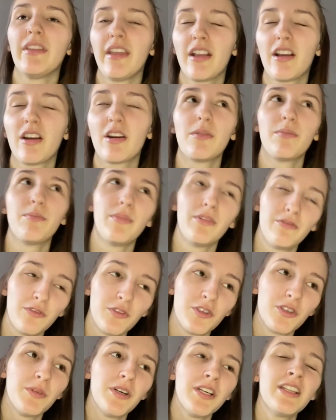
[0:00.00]
like our
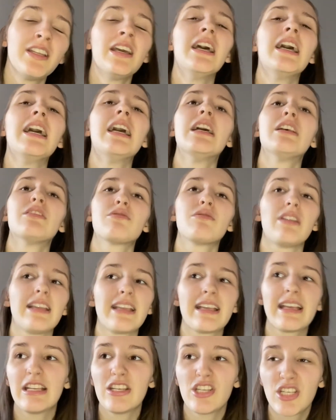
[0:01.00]
before one. So
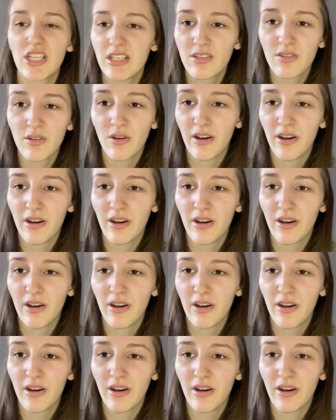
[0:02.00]
like she's not